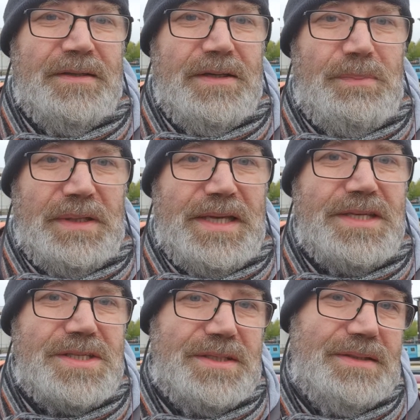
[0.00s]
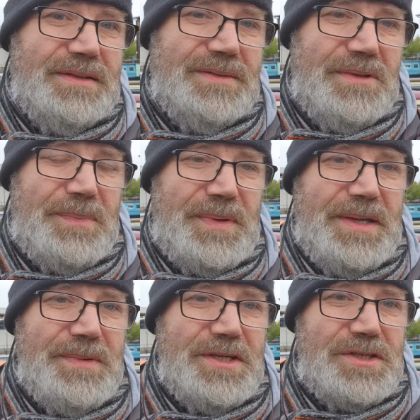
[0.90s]
Replaced with a
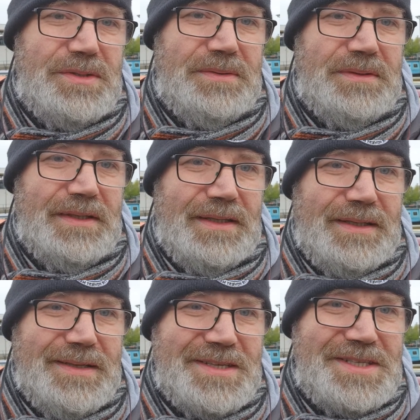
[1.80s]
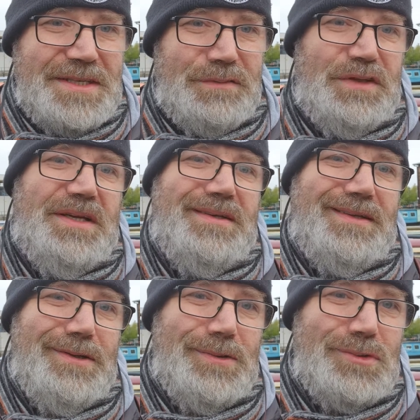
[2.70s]
primary school and a seat of
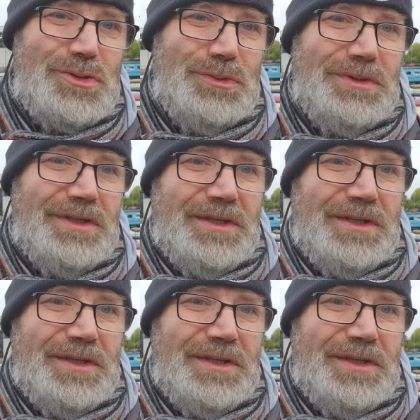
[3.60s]
learning, and also